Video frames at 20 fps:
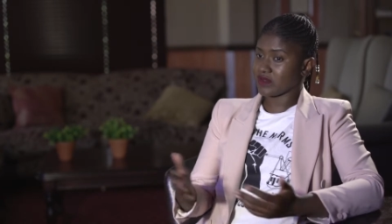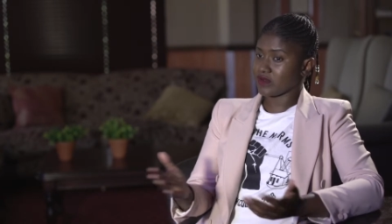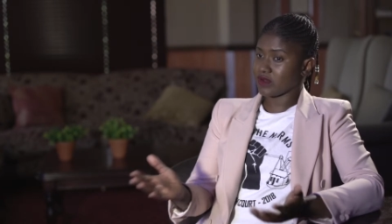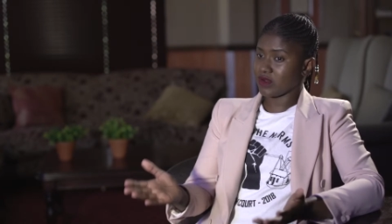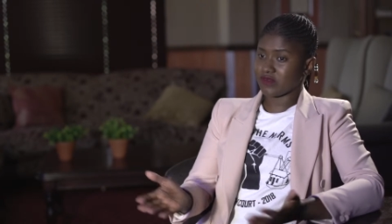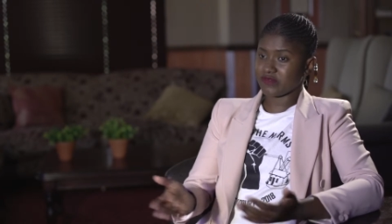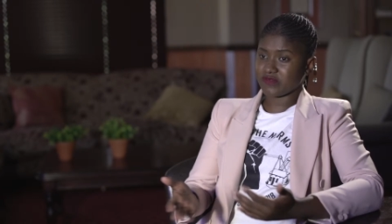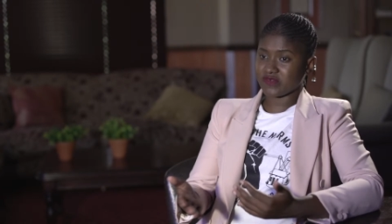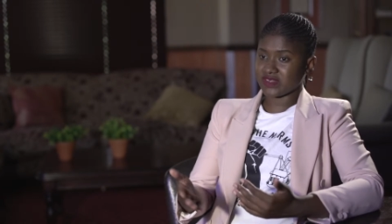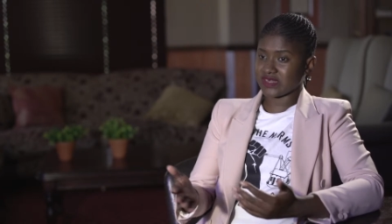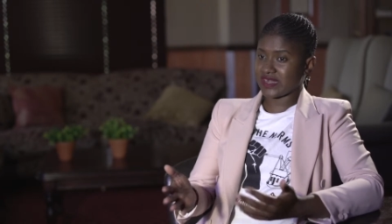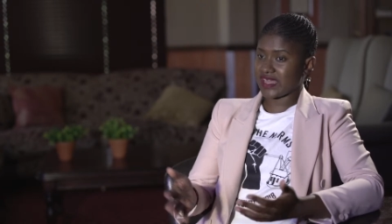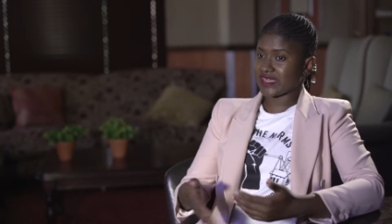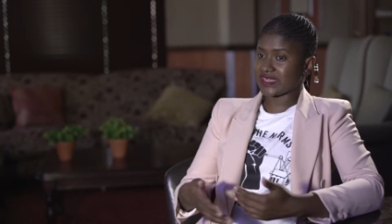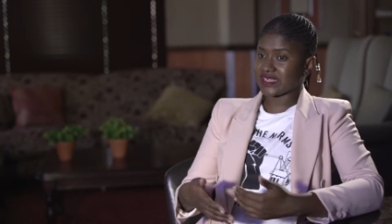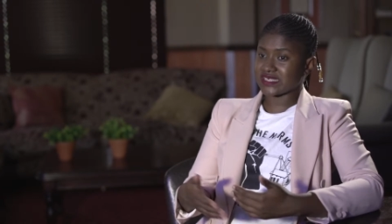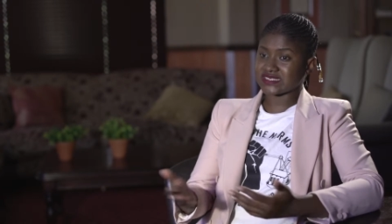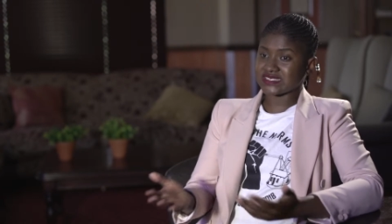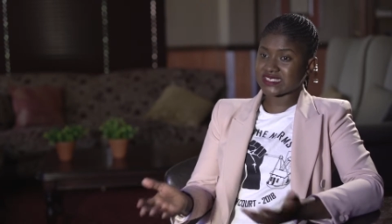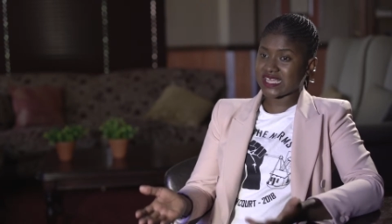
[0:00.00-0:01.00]
of
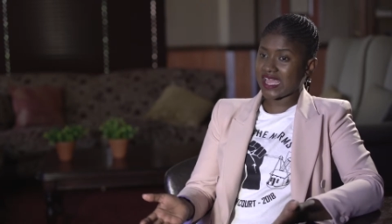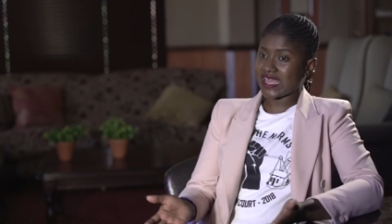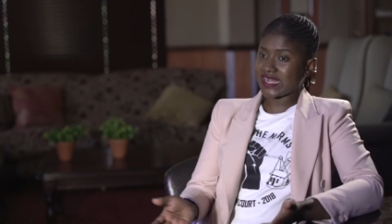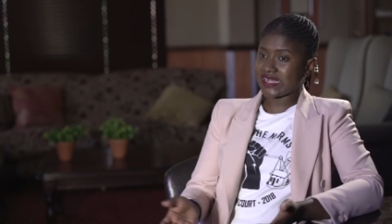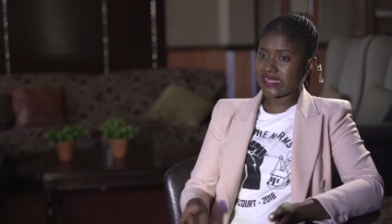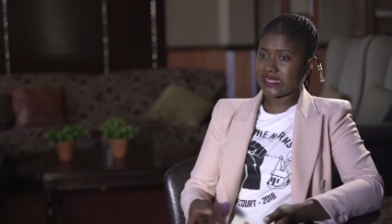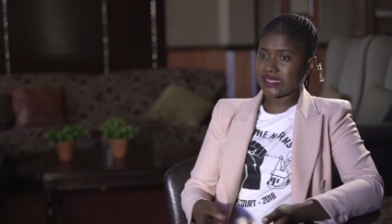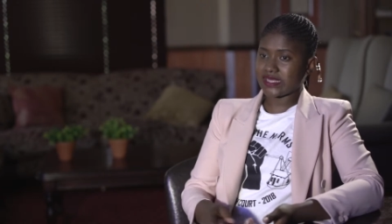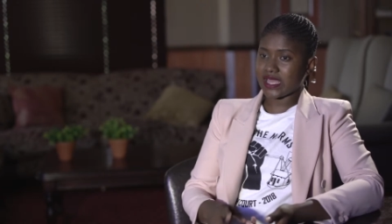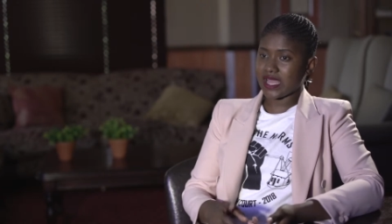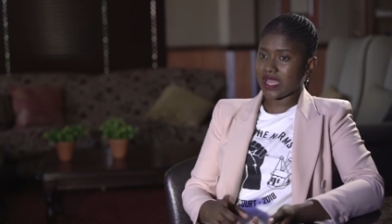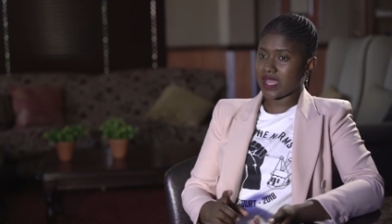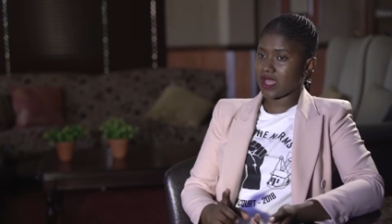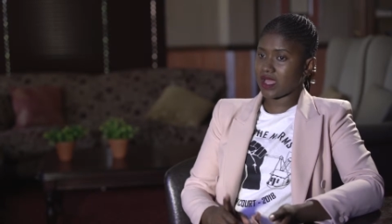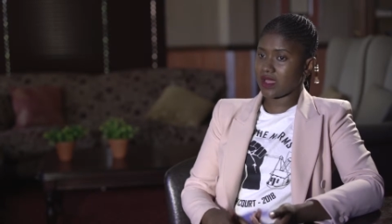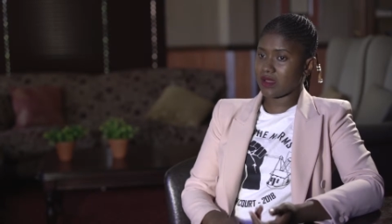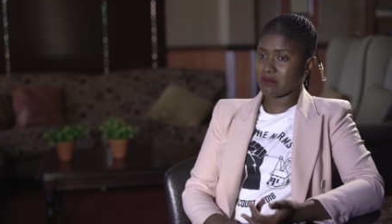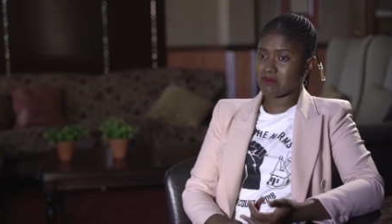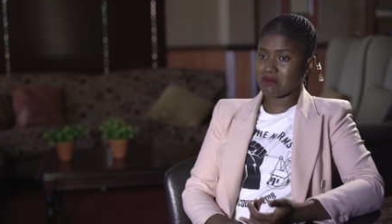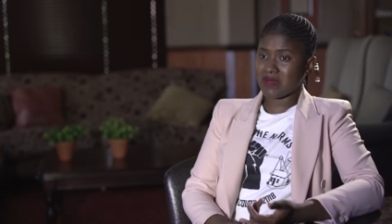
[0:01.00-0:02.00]
like entirely
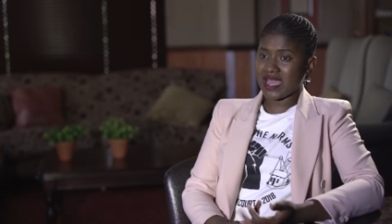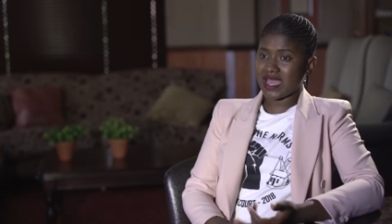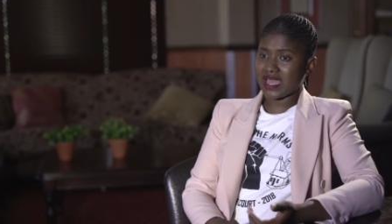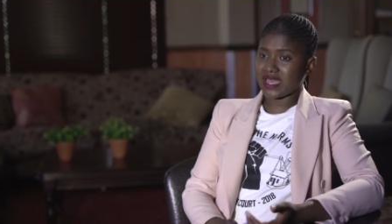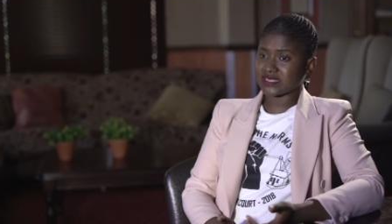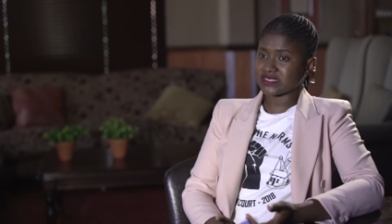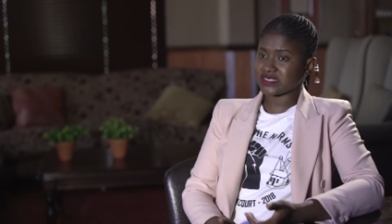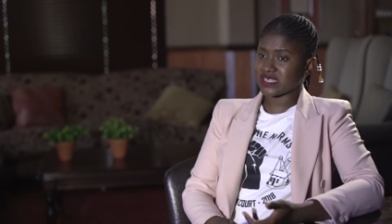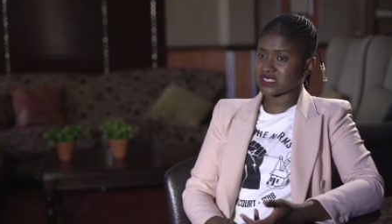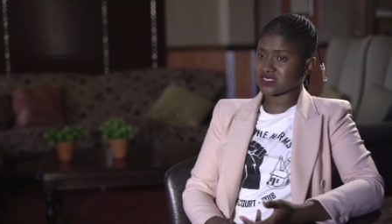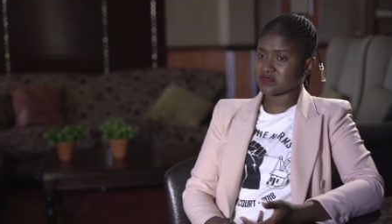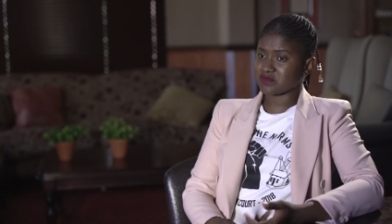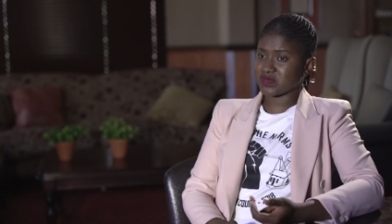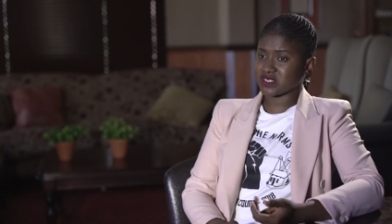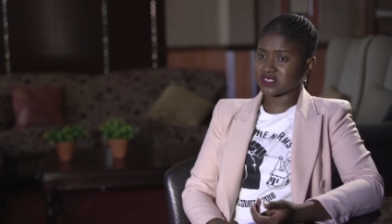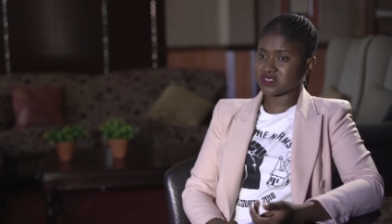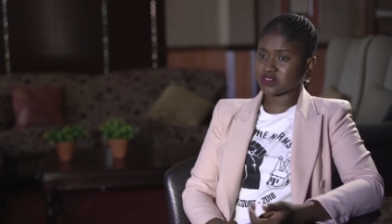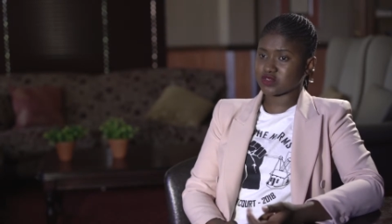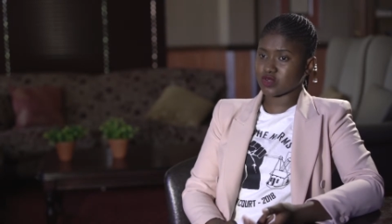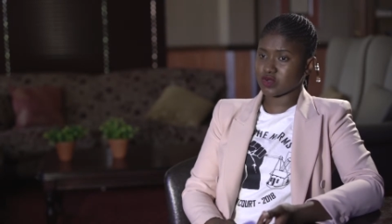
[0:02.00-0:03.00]
mud,
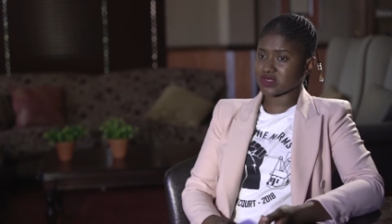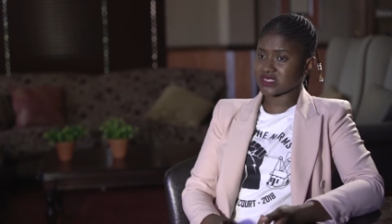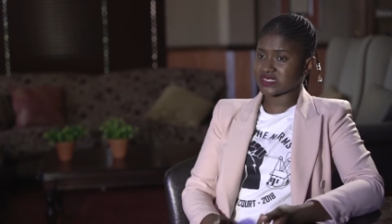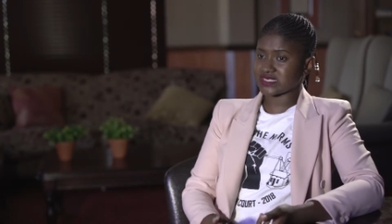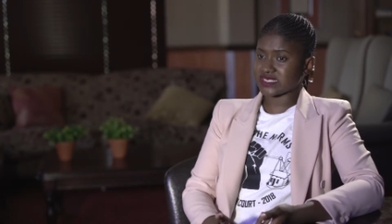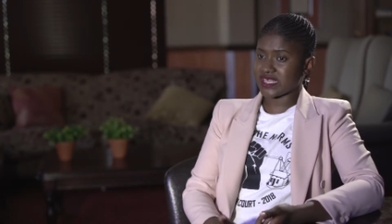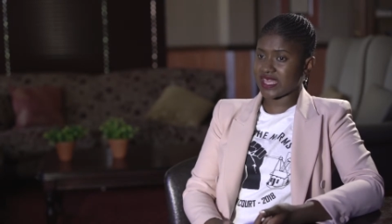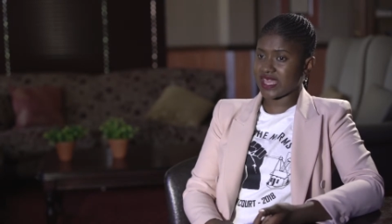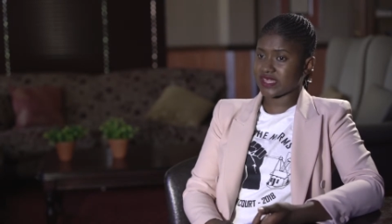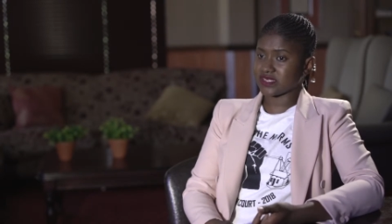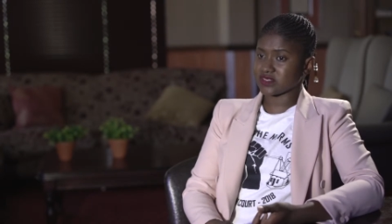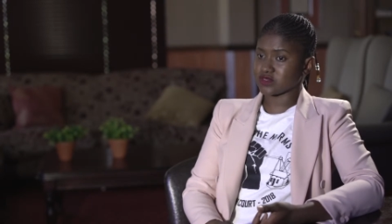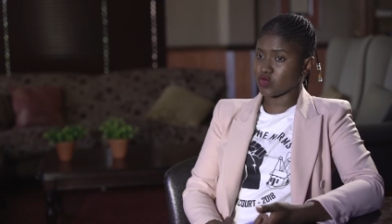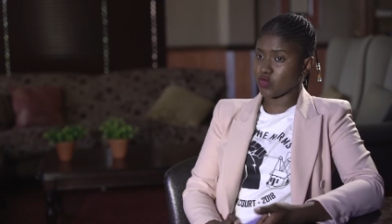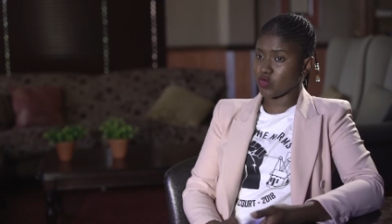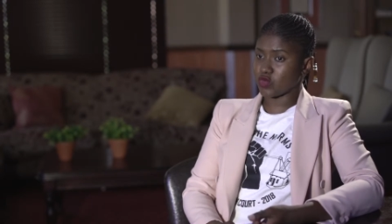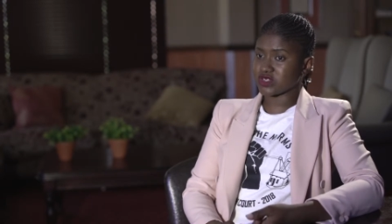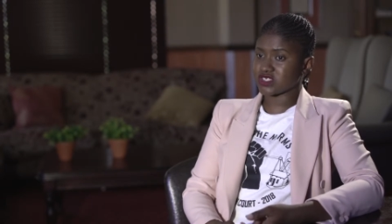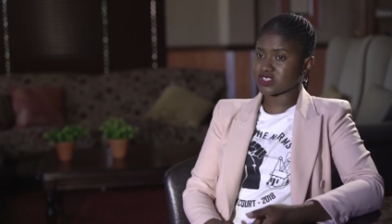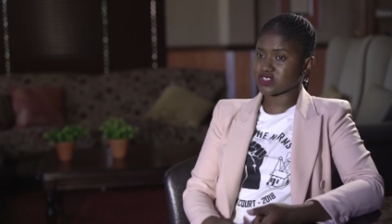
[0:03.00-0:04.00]
asbestos, and
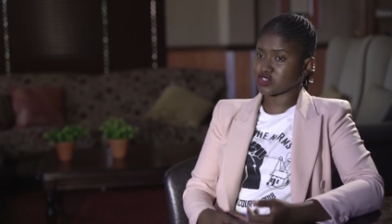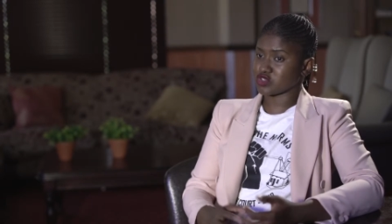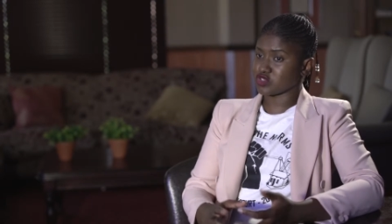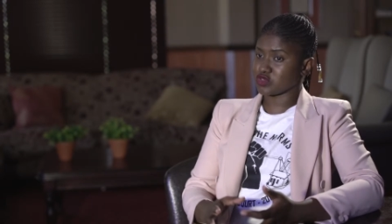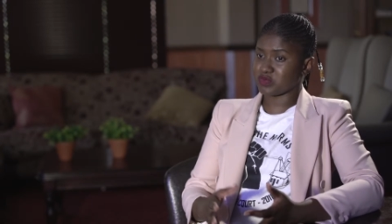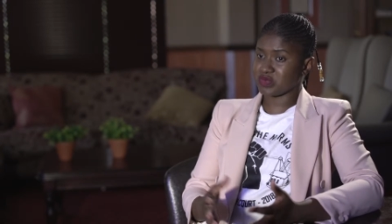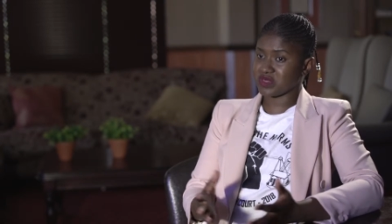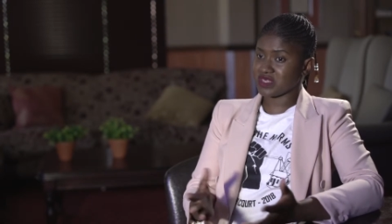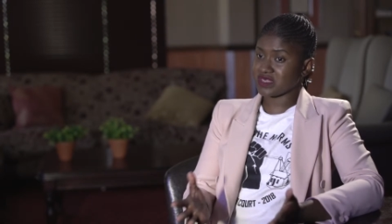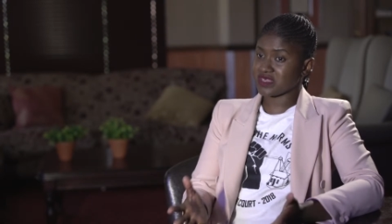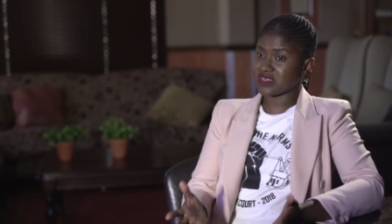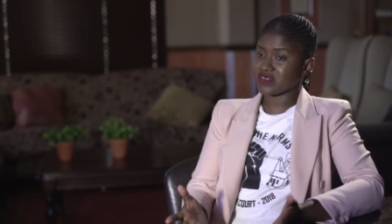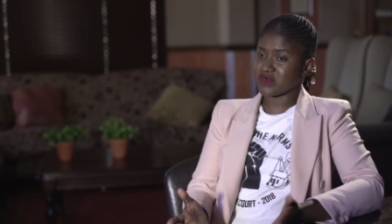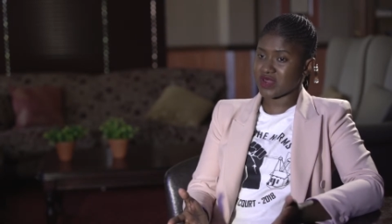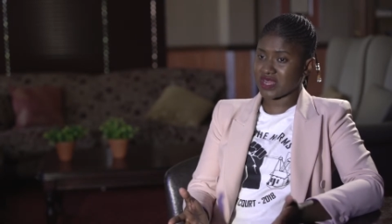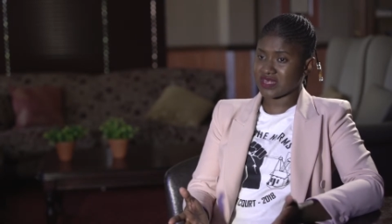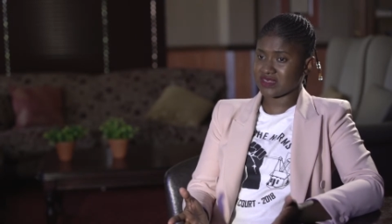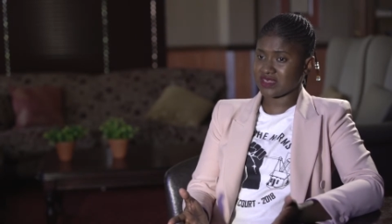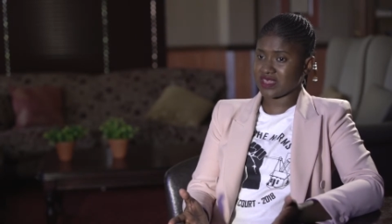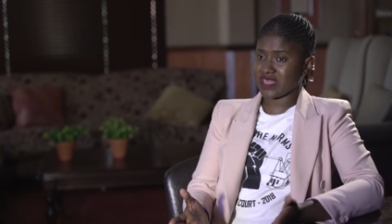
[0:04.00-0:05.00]
wood should be
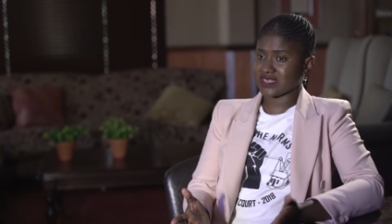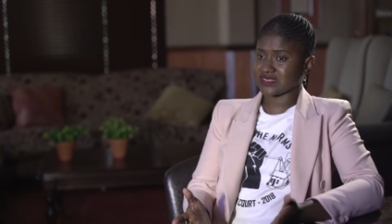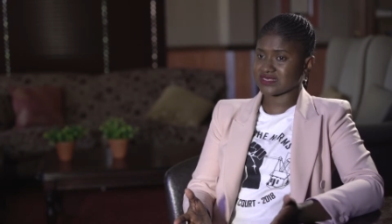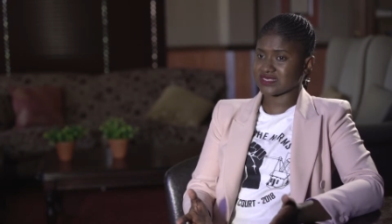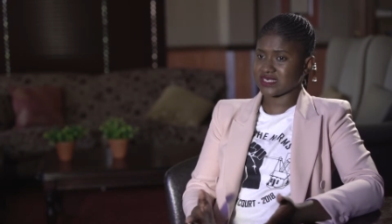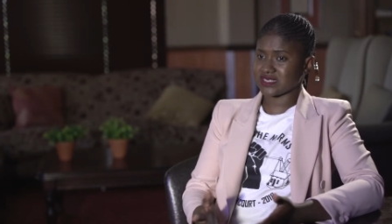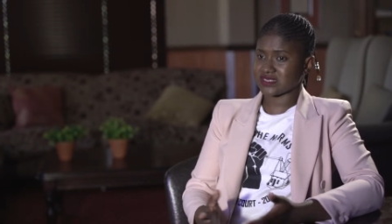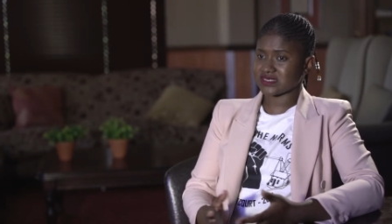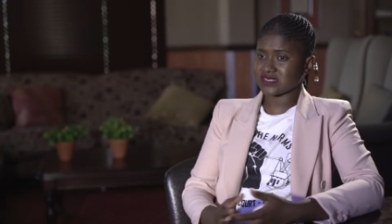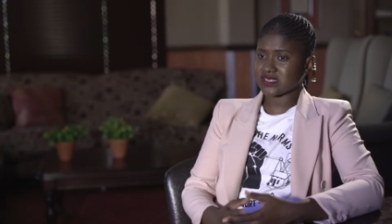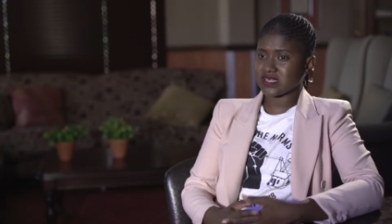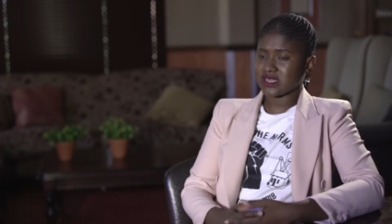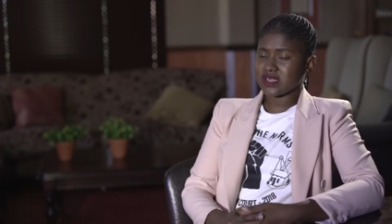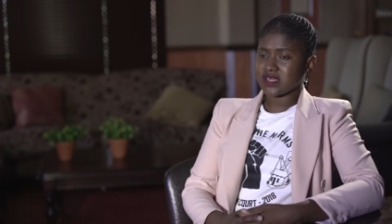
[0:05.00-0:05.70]
eradicated.